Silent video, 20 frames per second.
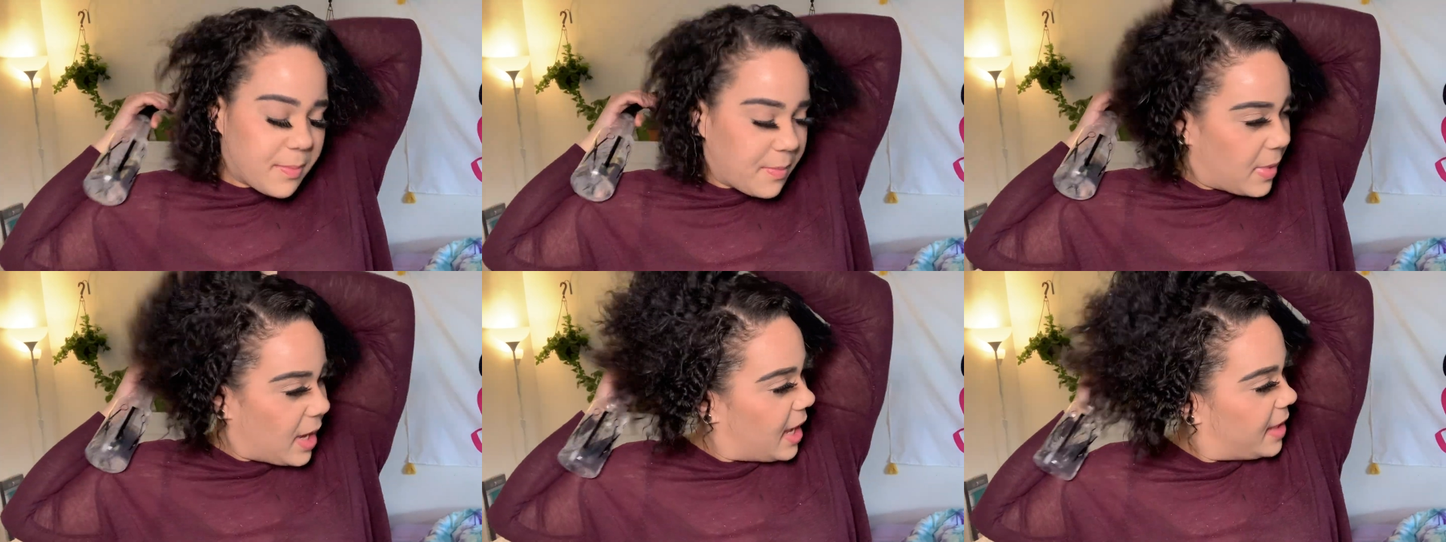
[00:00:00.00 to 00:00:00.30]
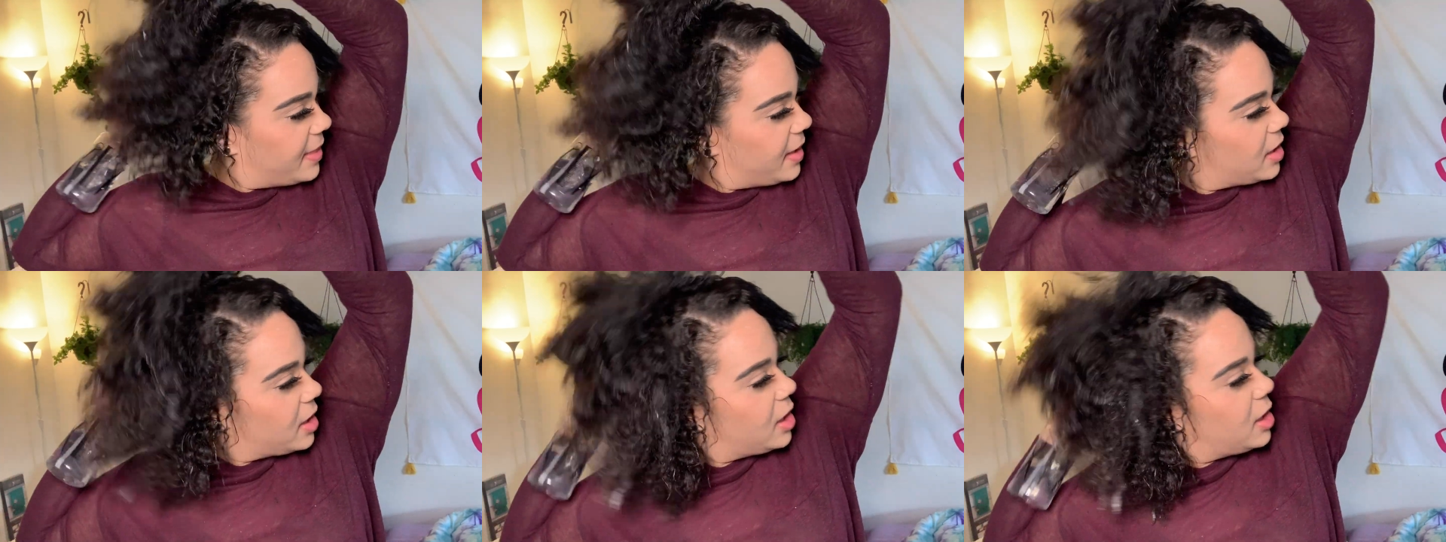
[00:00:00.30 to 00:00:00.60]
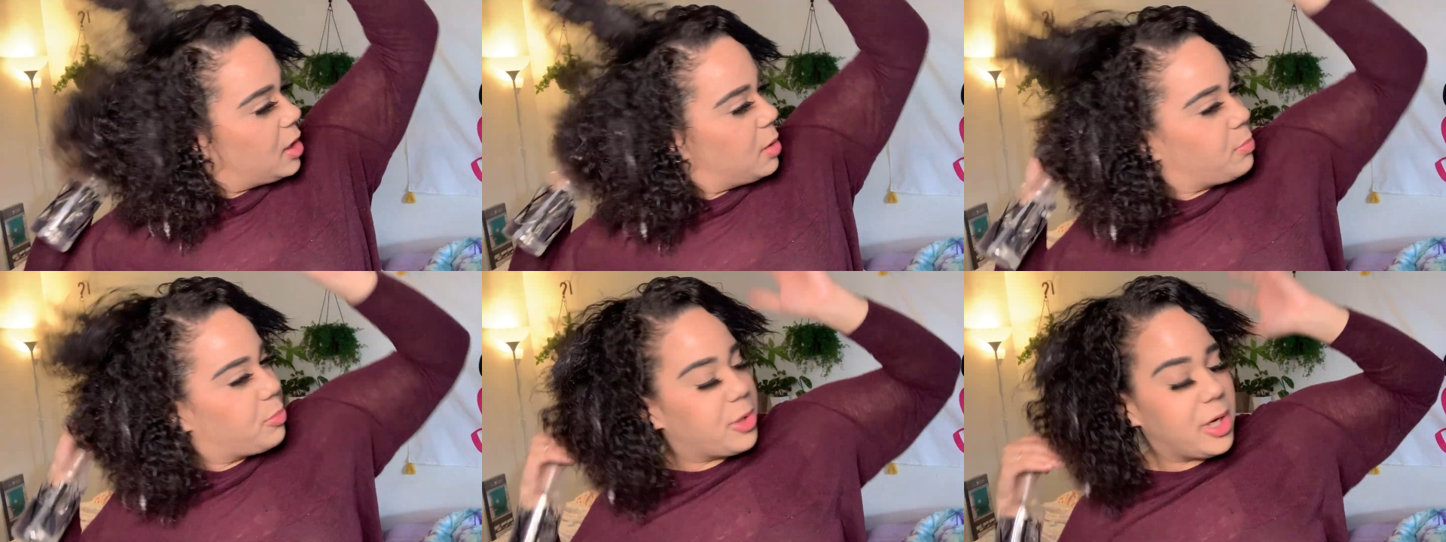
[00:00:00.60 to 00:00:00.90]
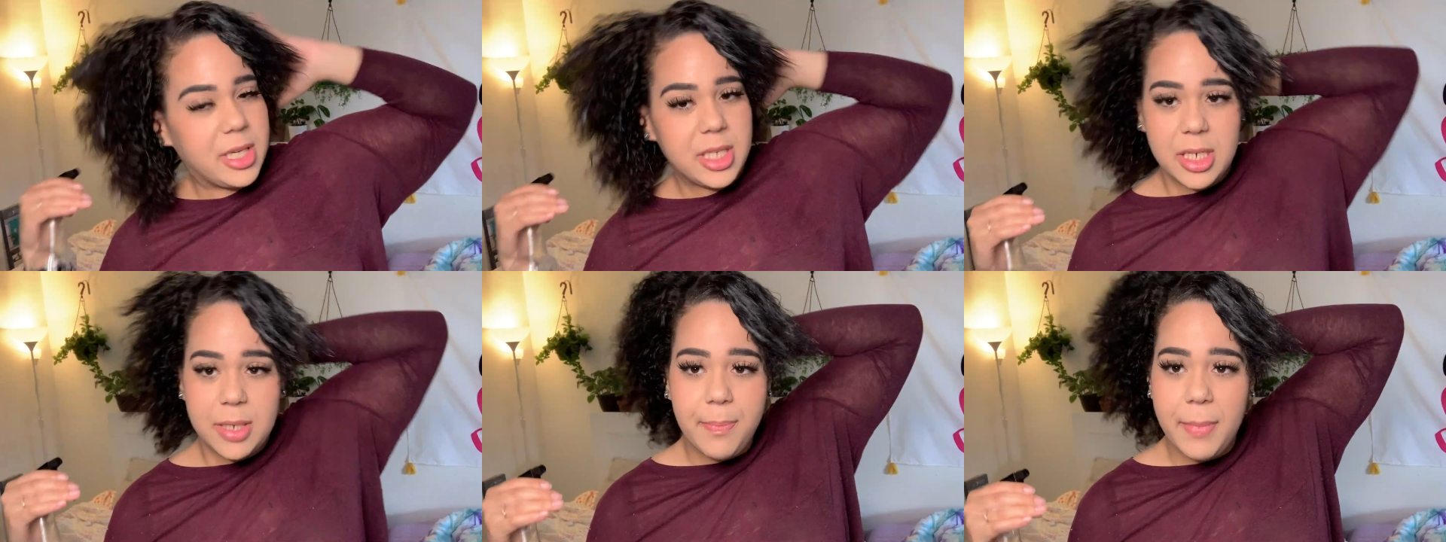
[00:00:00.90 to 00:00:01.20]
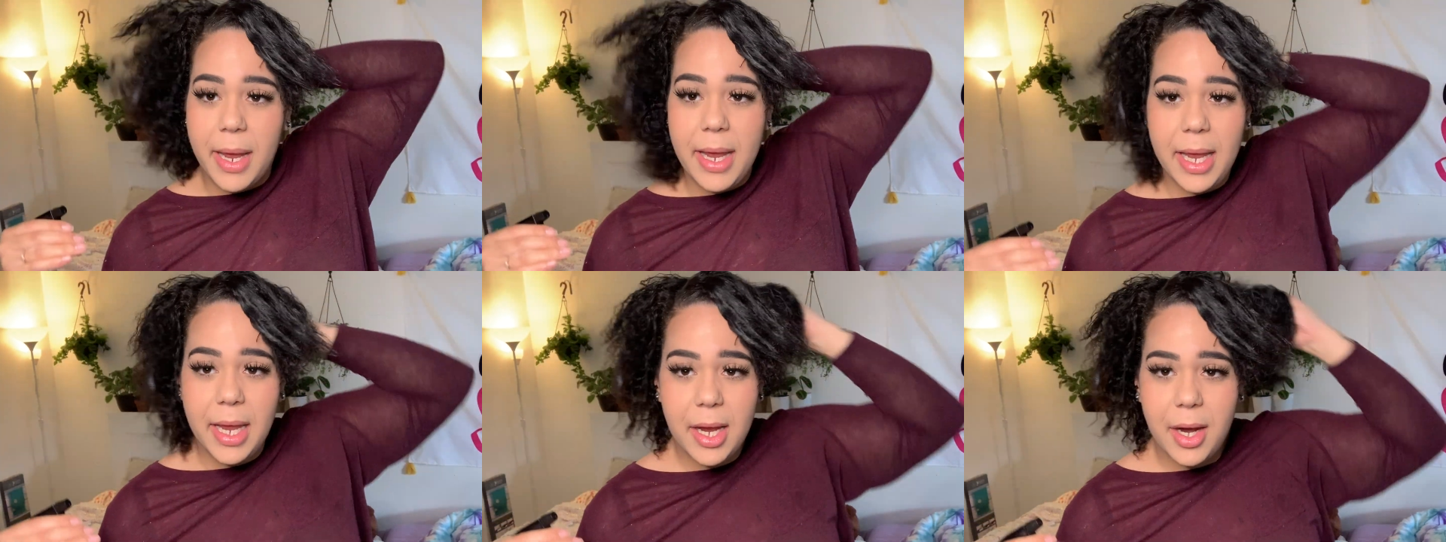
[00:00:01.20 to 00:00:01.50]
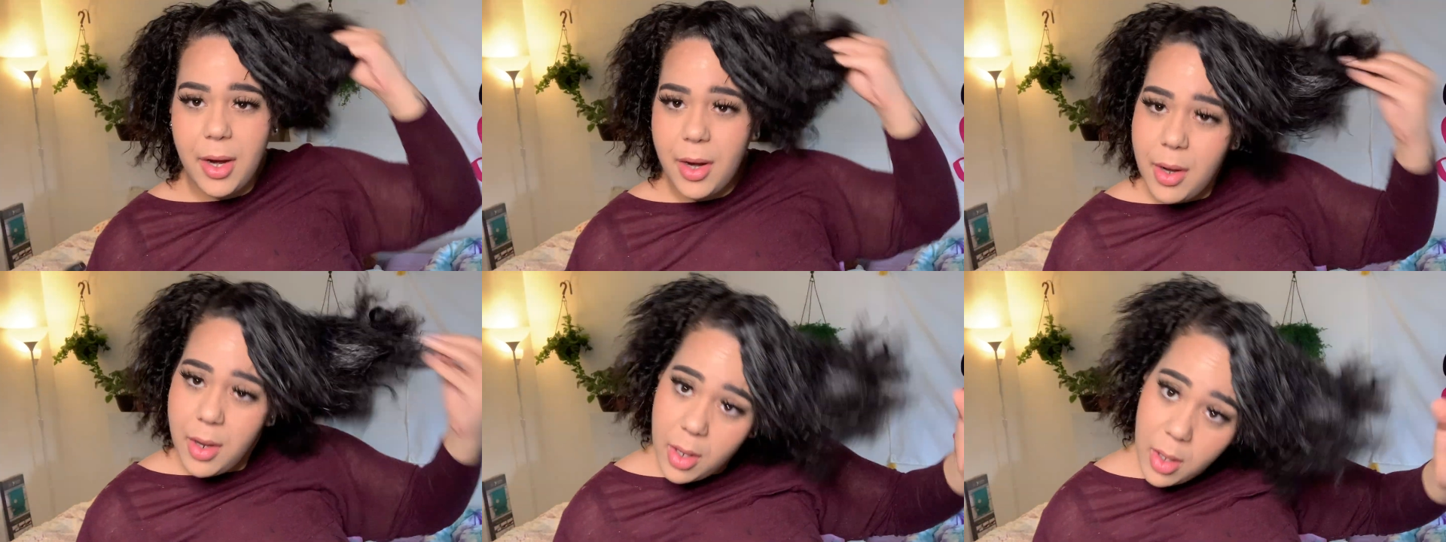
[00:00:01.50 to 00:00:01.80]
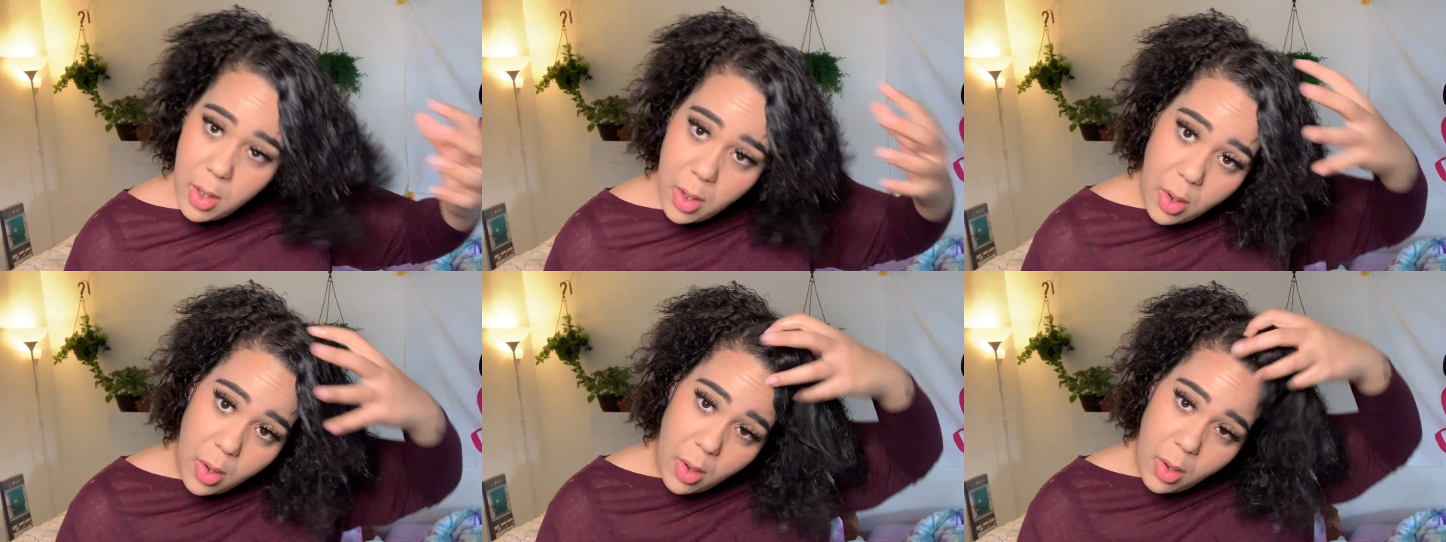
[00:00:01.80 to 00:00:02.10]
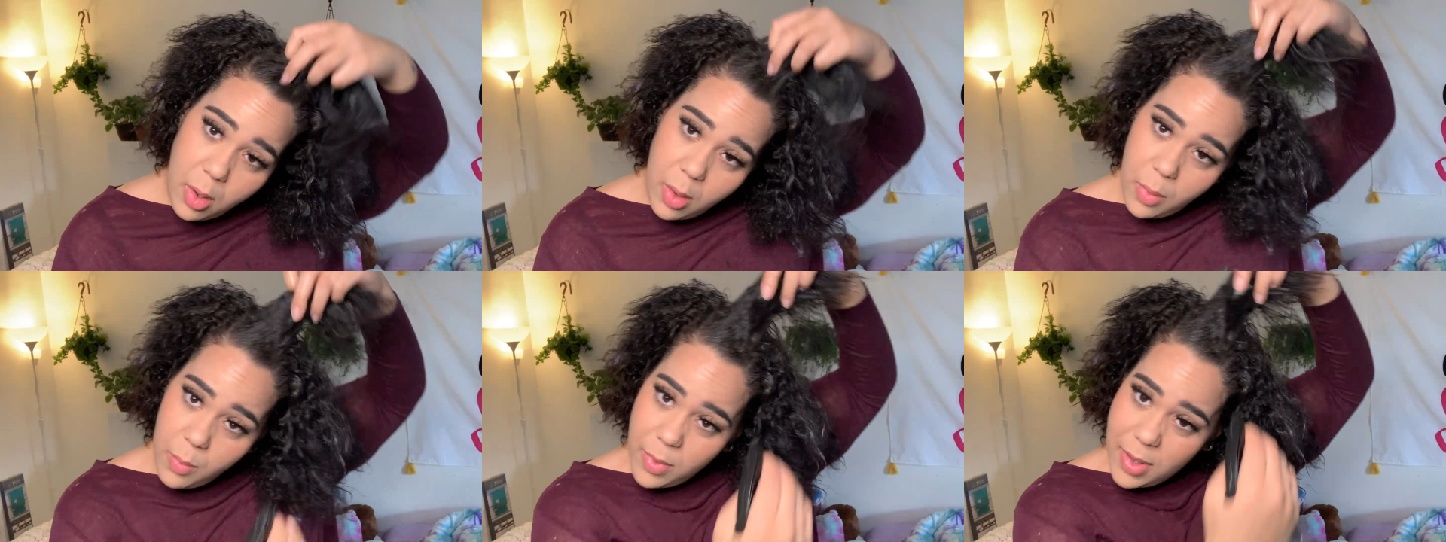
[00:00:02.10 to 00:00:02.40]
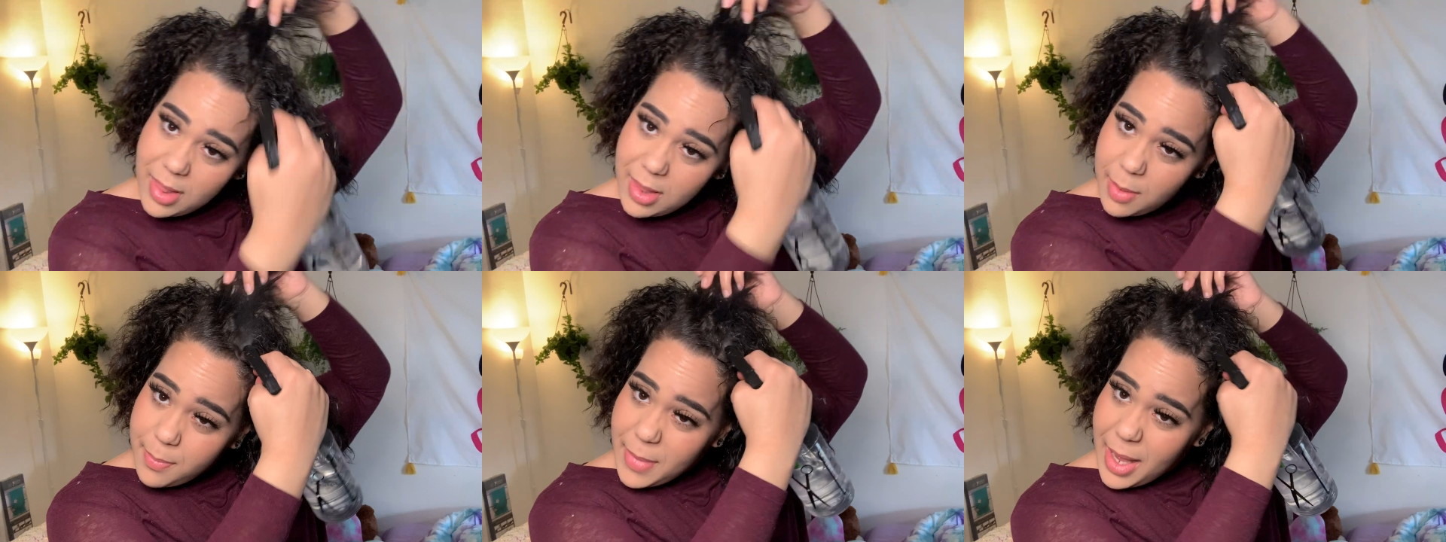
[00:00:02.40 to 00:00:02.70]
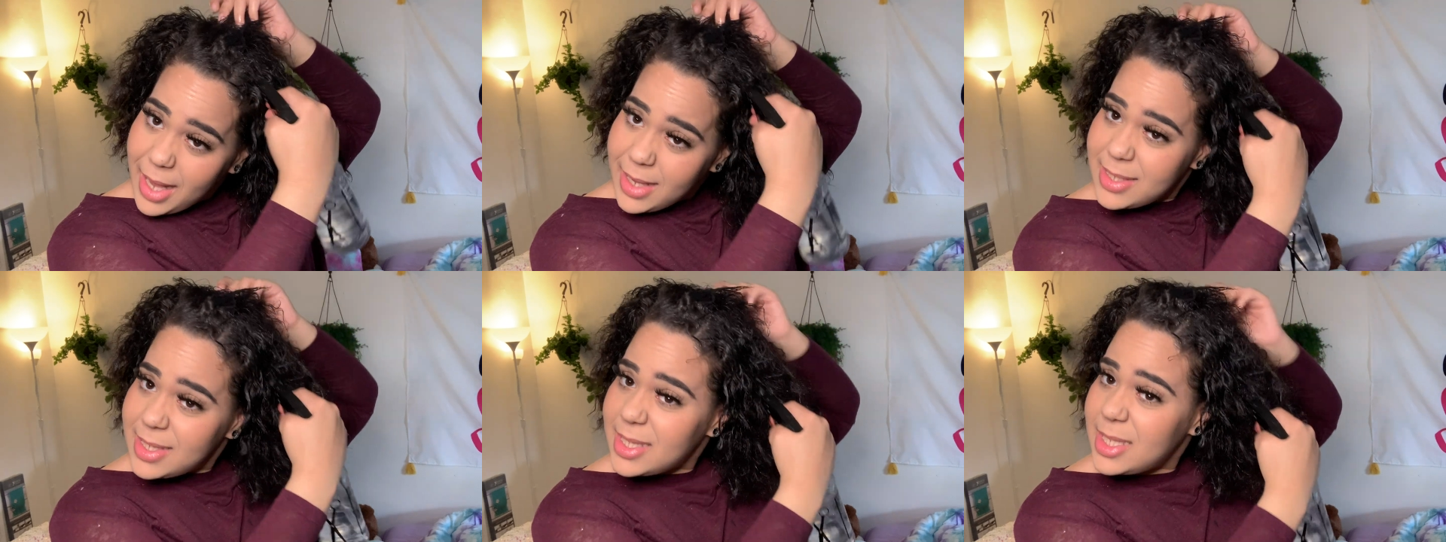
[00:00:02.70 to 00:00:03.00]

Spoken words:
and then gonna brush my hair with the mask